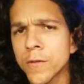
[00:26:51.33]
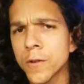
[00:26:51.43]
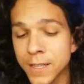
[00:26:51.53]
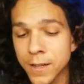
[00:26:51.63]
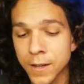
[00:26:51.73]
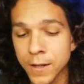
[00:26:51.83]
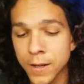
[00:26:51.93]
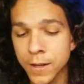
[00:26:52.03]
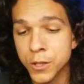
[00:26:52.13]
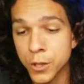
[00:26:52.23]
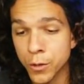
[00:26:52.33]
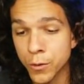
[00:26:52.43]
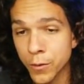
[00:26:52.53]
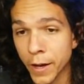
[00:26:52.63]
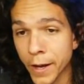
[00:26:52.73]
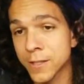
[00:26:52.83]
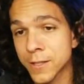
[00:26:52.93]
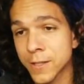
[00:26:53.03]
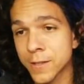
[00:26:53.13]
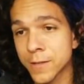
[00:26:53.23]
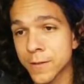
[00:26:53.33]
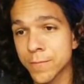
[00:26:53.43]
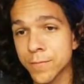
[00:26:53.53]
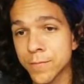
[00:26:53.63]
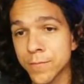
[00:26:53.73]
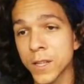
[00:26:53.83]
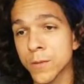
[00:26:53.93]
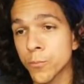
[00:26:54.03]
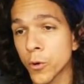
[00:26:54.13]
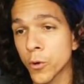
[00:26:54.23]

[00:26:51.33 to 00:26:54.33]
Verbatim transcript: 2x 1.33.